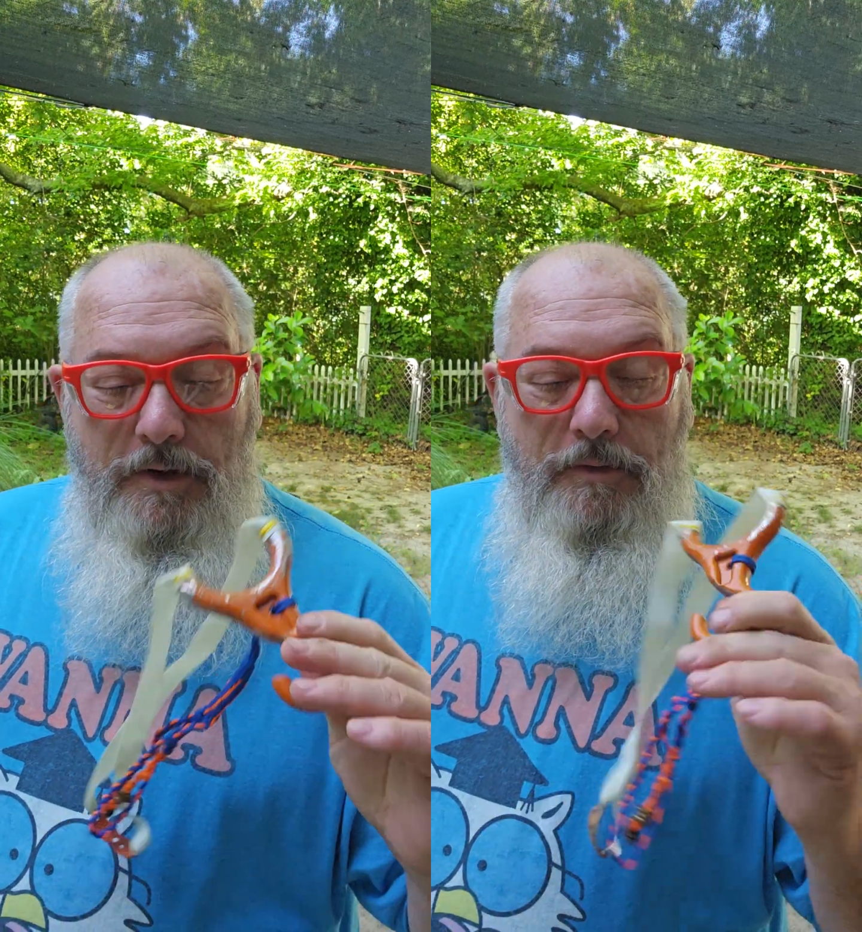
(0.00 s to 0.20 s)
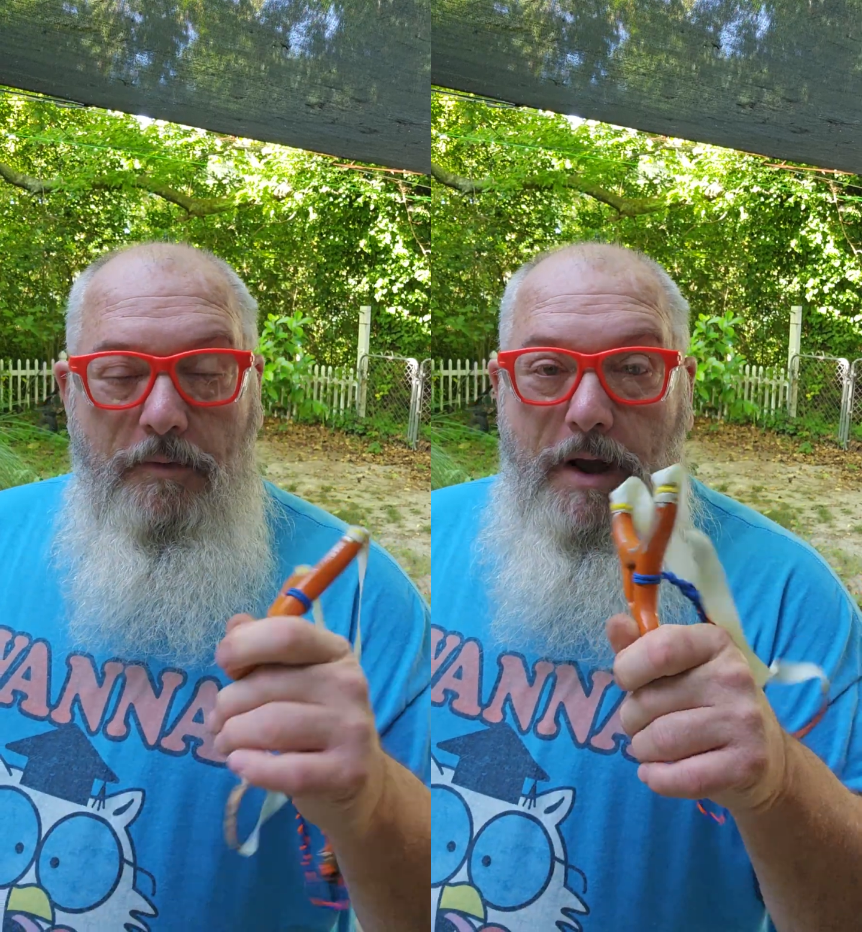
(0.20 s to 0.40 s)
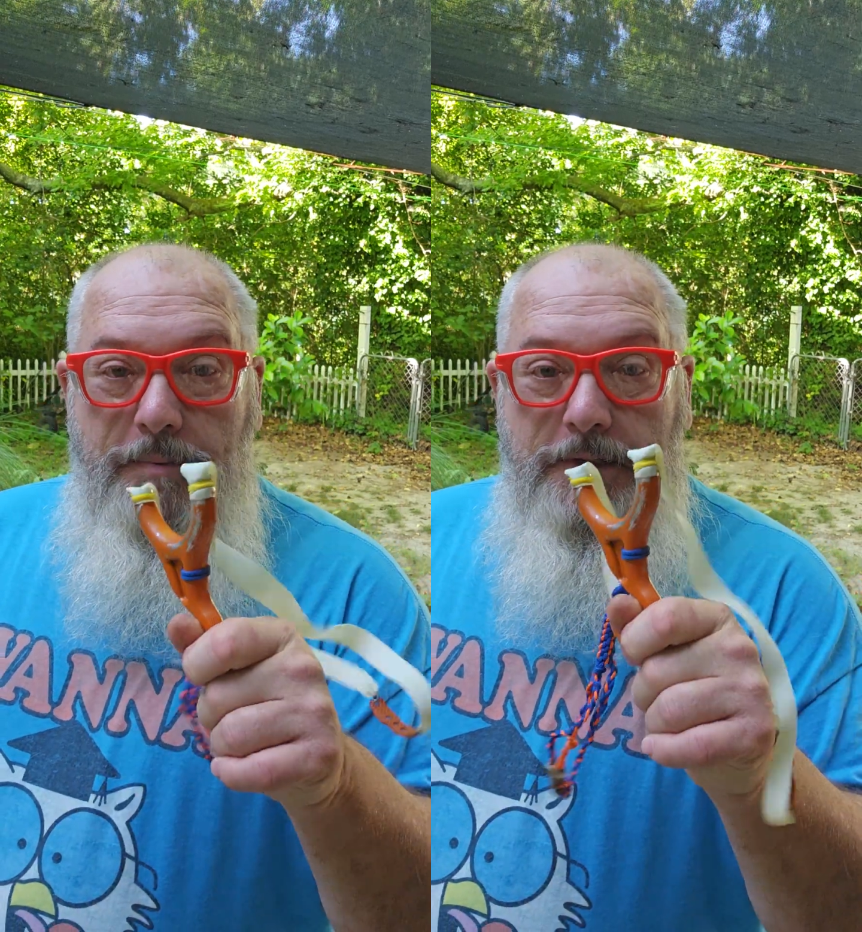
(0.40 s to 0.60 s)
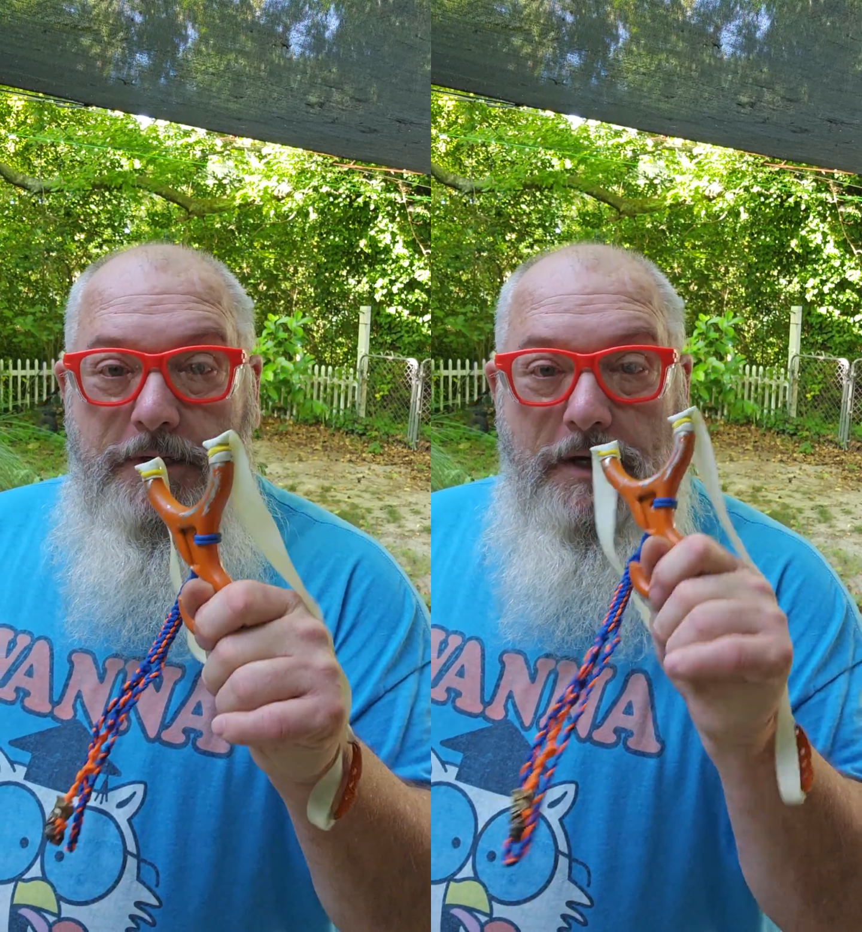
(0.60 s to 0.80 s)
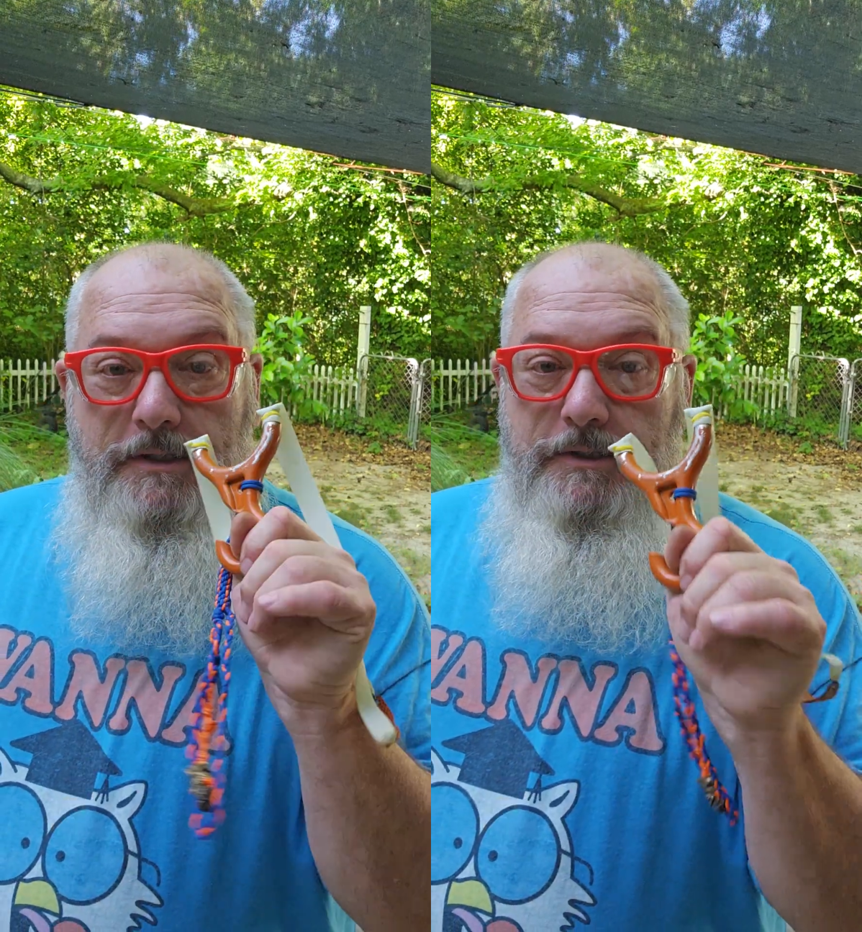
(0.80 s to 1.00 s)
wrap and
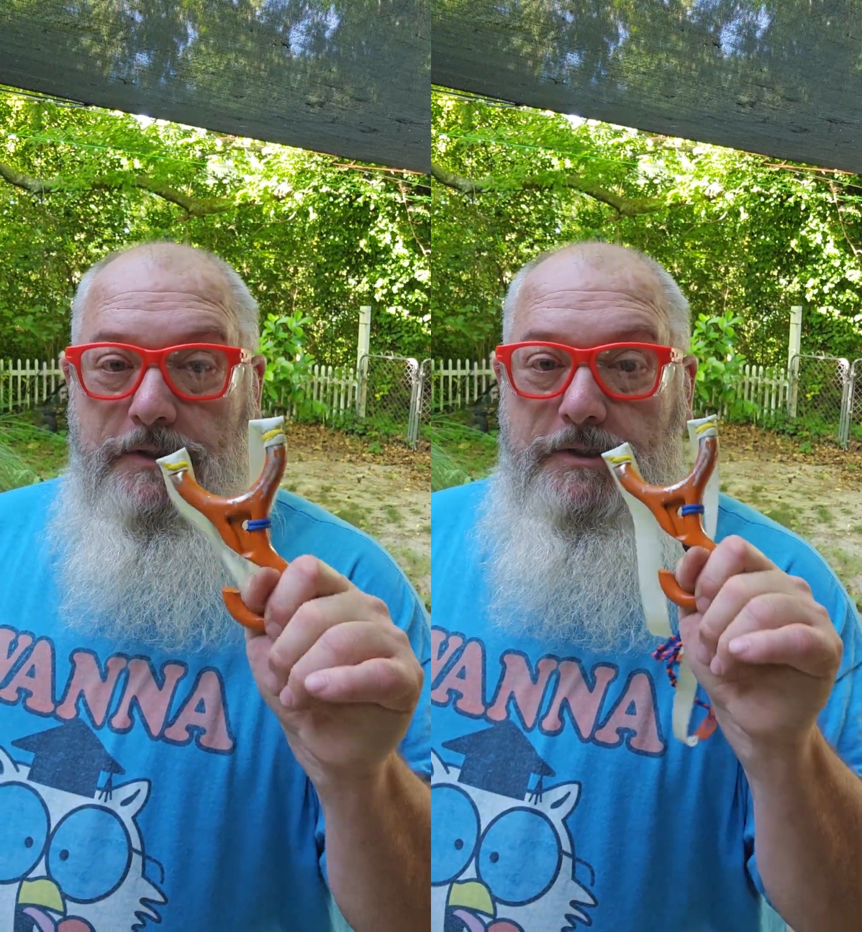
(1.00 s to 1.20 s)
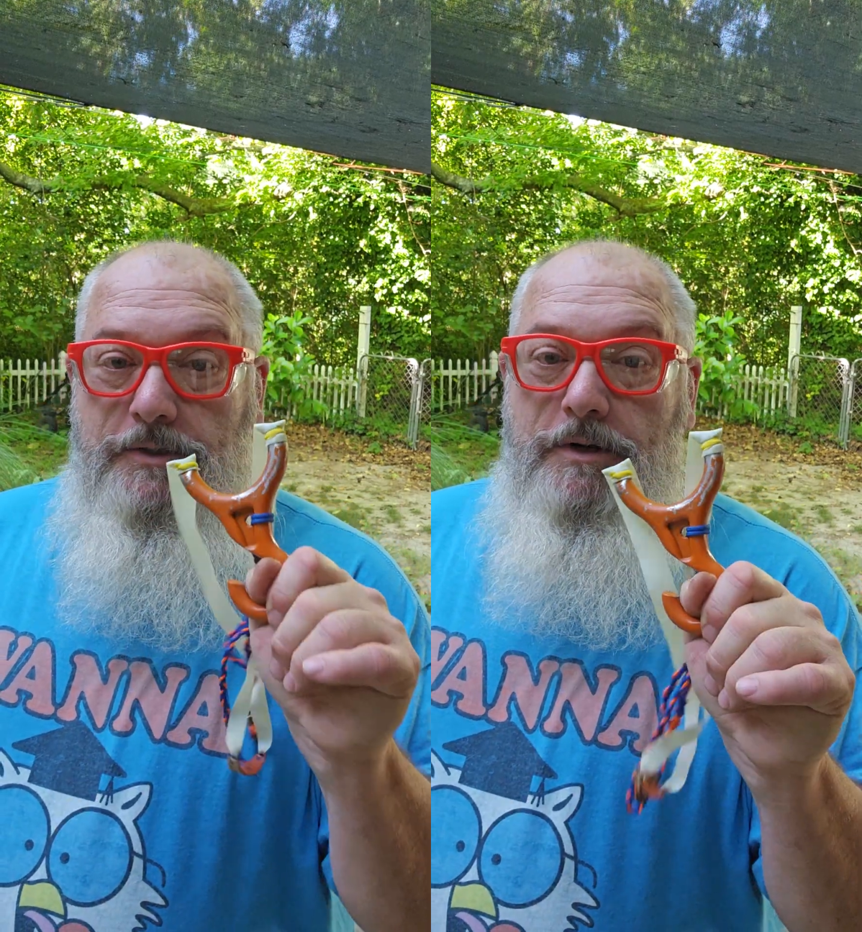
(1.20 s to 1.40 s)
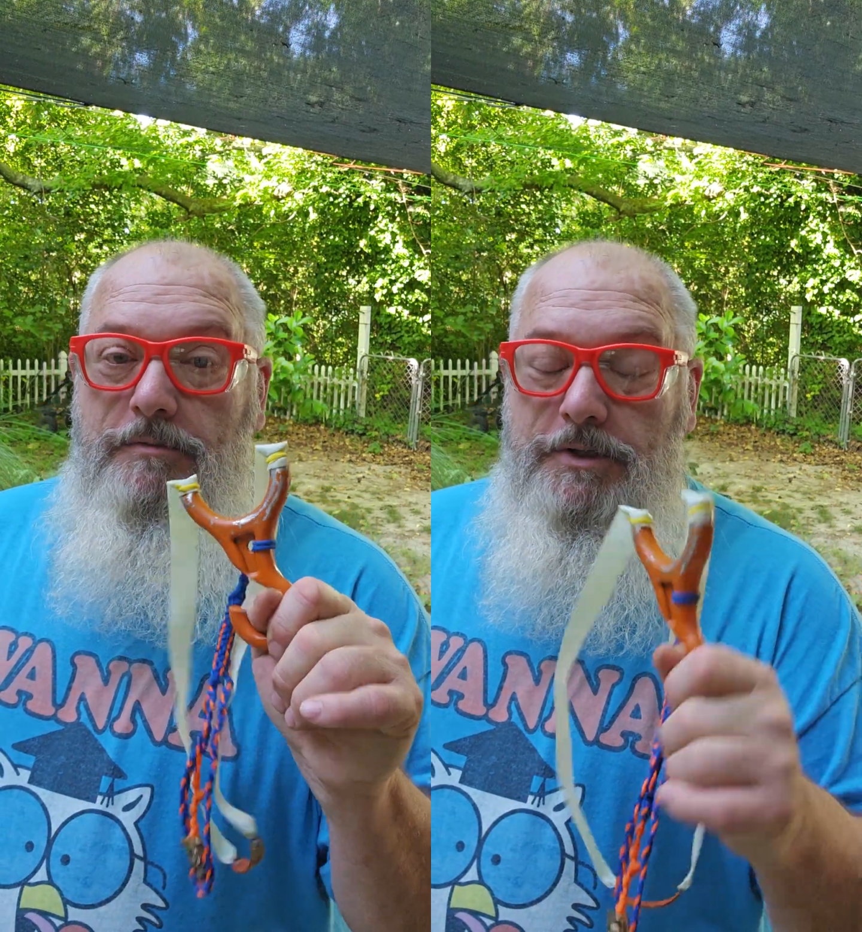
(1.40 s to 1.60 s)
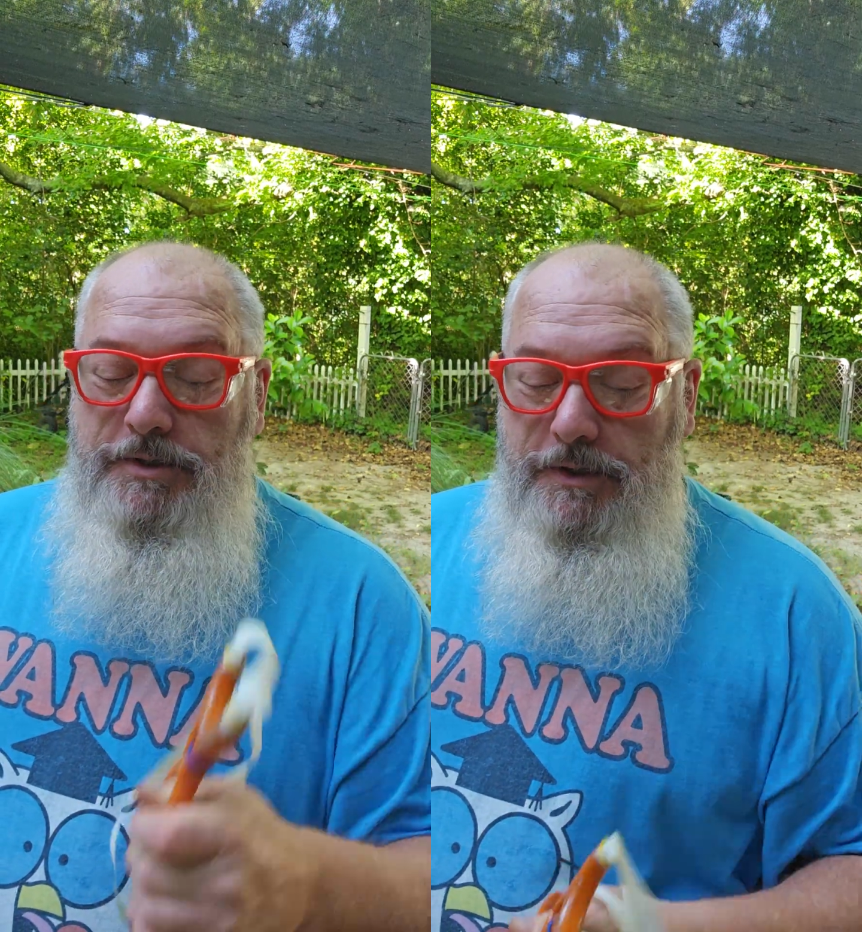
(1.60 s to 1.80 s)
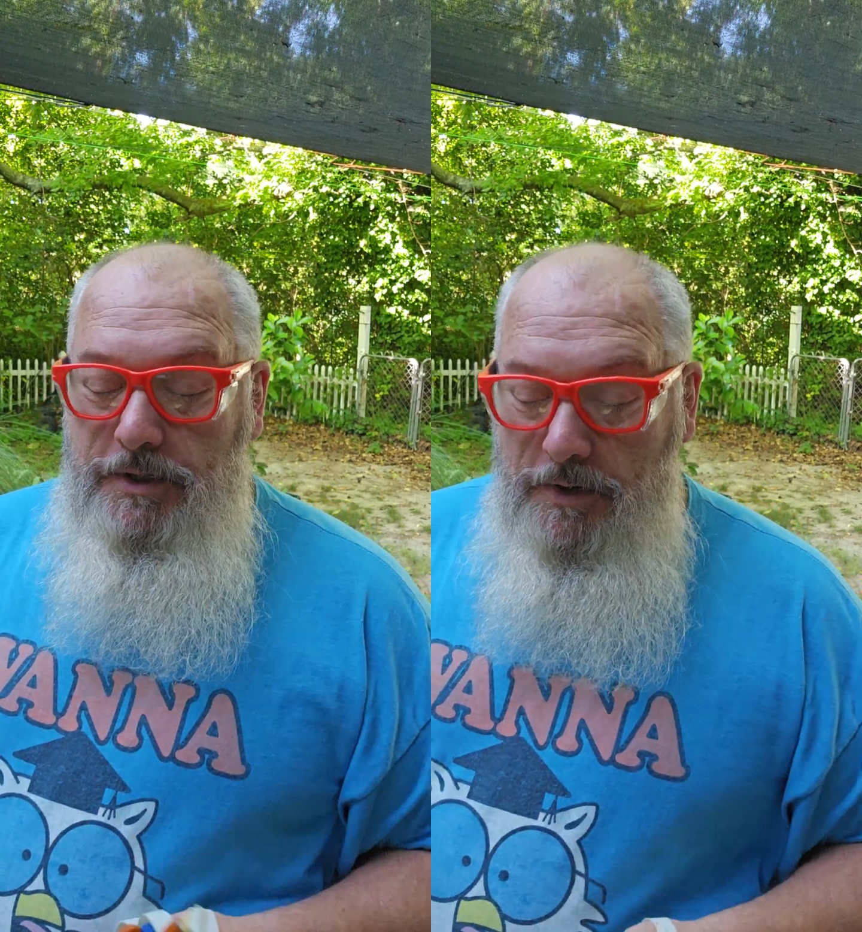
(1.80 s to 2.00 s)
tuck is extremely
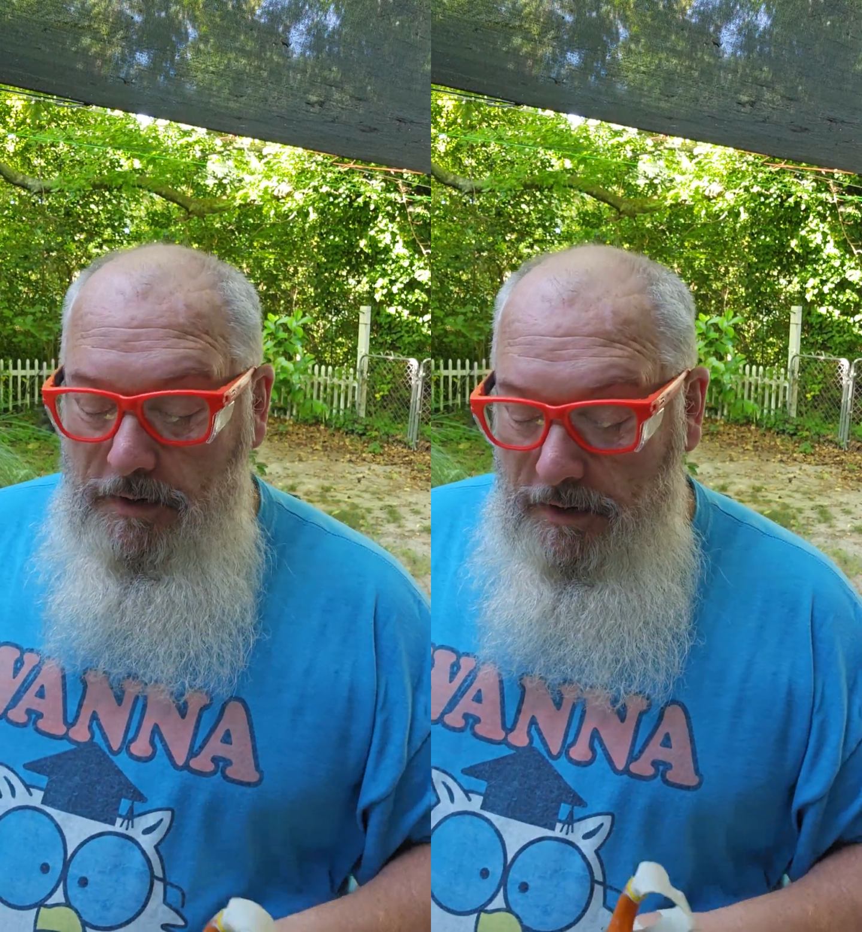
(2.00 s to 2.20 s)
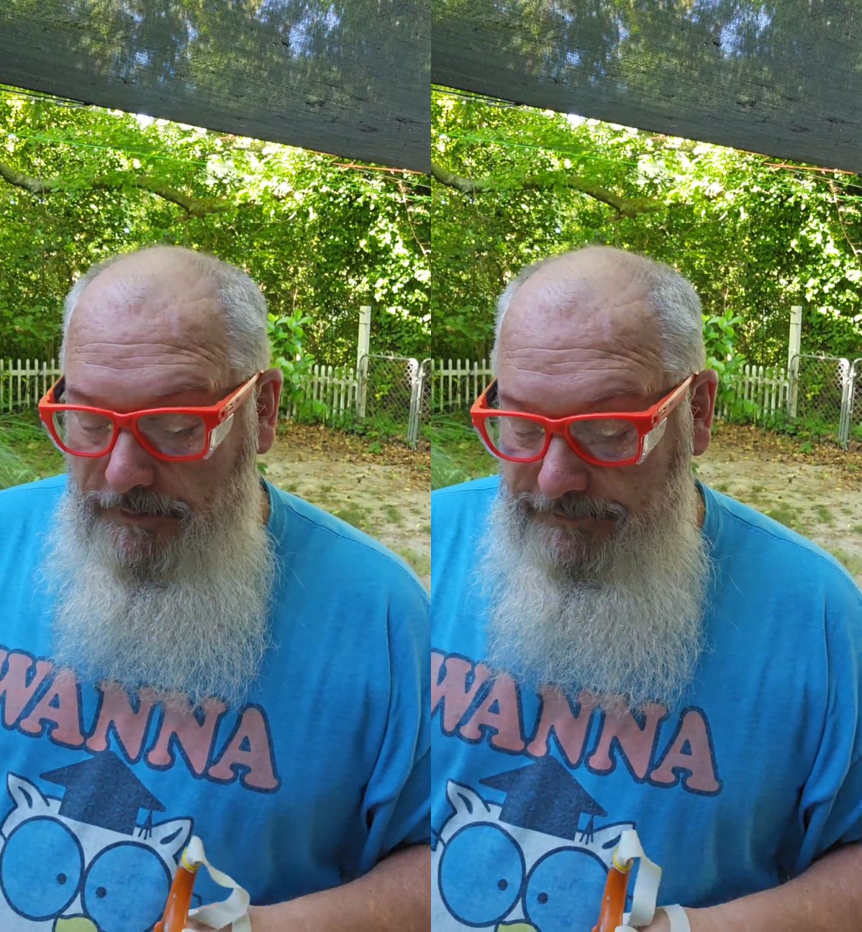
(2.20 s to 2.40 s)
secure.